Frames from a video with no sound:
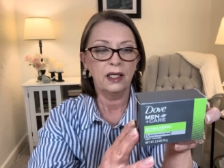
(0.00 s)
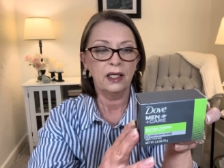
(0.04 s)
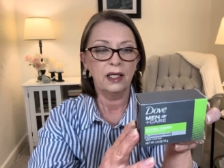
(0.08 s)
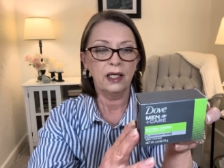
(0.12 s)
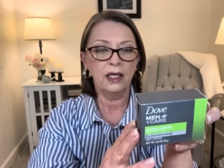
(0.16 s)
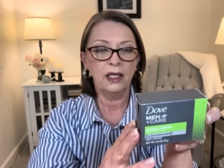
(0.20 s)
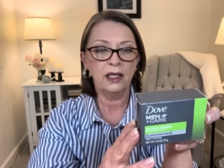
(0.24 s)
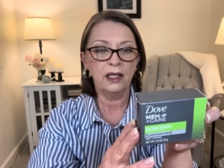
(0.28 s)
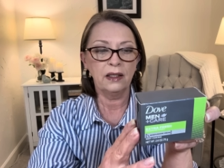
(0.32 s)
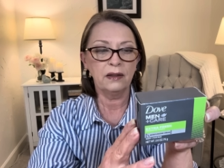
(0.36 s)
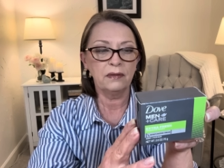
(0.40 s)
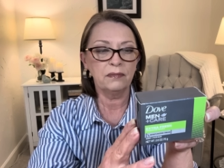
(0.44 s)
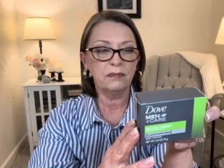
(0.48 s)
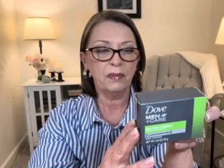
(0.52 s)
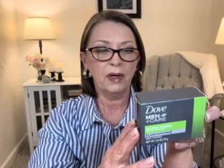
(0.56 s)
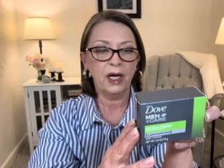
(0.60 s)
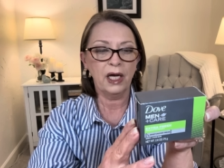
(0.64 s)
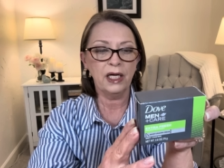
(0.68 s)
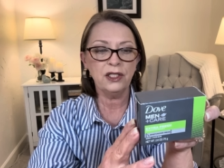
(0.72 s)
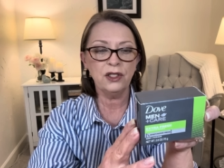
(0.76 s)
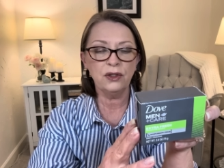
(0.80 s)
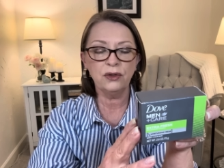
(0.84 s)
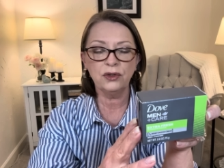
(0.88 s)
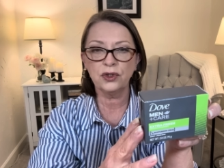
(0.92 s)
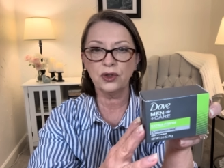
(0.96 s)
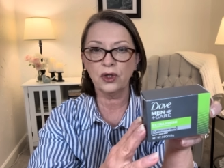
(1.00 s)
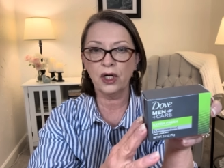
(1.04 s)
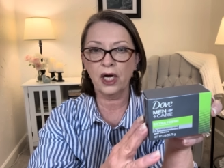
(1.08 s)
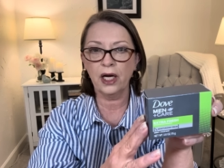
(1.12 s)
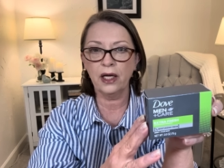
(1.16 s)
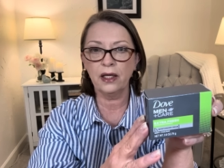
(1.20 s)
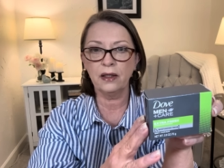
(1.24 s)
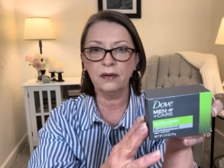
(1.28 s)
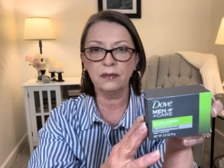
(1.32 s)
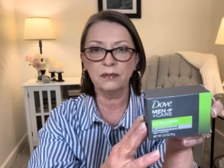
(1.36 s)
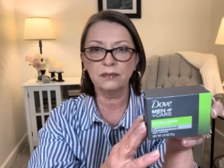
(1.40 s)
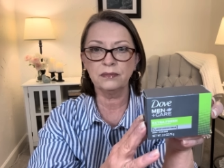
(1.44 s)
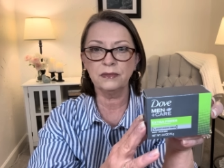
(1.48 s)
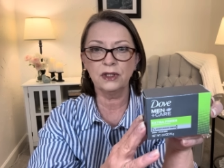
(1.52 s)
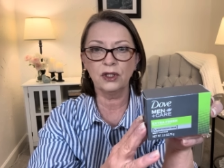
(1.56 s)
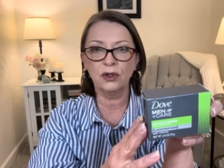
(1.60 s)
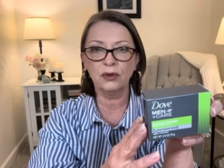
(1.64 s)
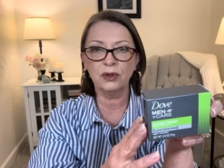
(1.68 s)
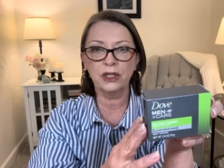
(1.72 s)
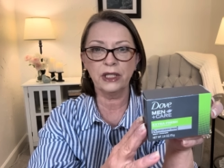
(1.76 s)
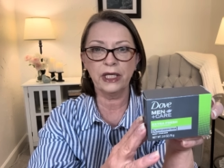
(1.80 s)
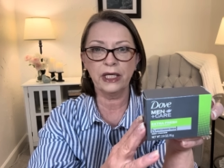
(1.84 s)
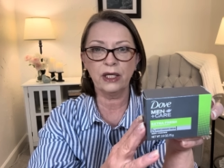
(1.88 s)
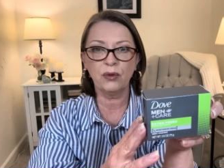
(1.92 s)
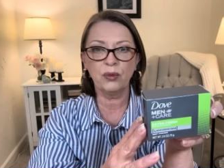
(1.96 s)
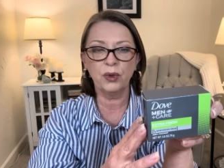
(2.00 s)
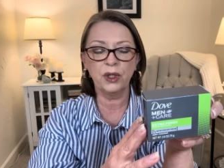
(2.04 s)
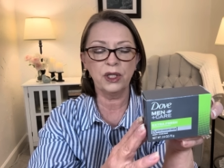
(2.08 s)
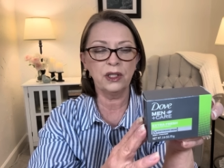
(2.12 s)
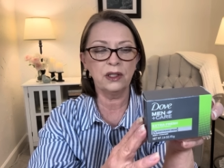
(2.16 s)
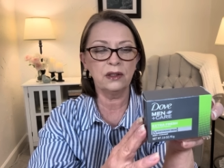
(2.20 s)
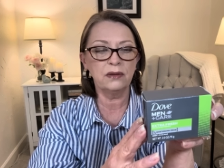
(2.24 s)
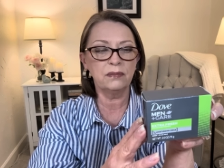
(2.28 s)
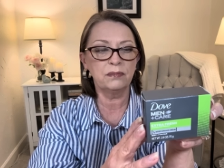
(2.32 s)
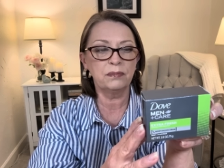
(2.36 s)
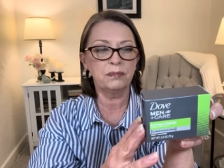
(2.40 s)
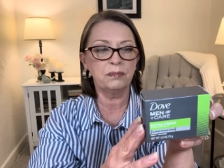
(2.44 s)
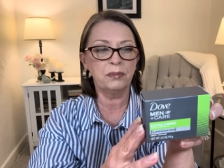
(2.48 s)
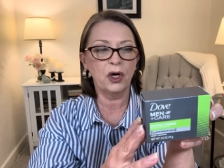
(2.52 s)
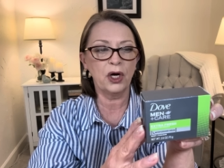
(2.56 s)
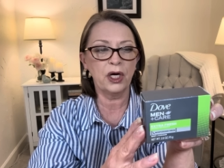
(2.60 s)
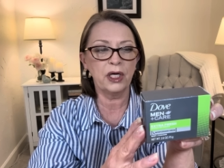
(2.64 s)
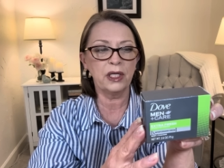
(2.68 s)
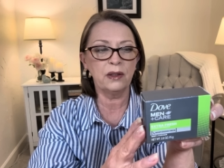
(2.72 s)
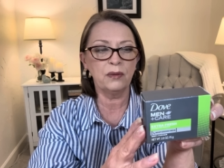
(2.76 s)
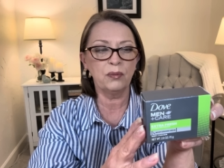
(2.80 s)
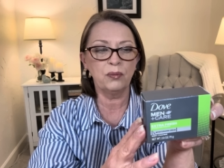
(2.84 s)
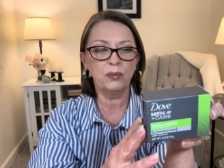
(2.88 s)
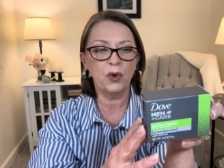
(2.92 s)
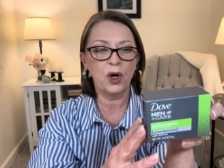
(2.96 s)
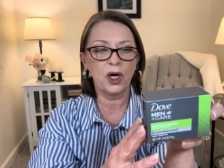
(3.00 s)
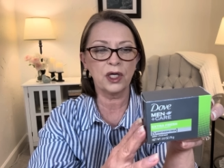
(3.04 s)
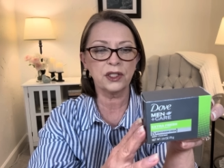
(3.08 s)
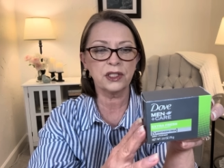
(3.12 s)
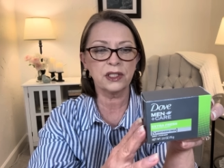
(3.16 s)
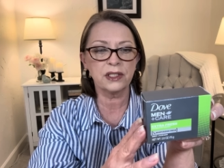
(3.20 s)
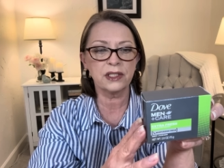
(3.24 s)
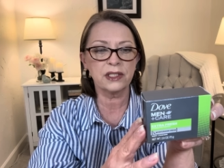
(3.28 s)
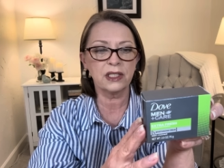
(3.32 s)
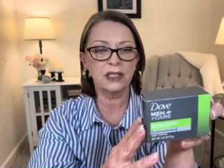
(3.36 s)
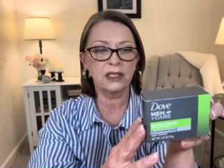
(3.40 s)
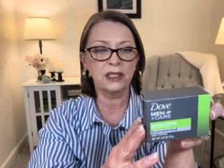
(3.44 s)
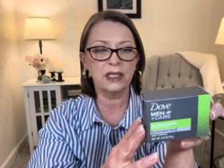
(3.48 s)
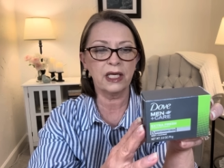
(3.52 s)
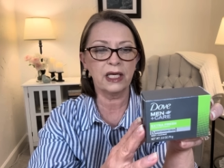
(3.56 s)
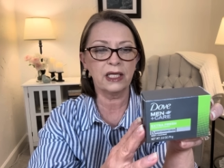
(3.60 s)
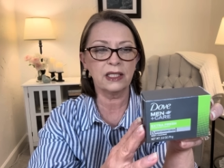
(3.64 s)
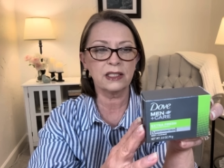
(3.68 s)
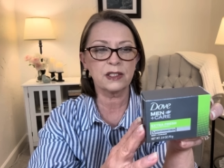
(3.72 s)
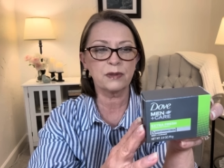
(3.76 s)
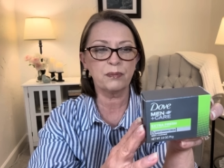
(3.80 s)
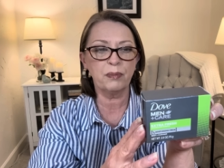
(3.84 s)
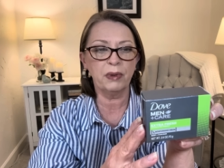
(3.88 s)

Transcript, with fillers: and I do try, you know, liquid body washes and things,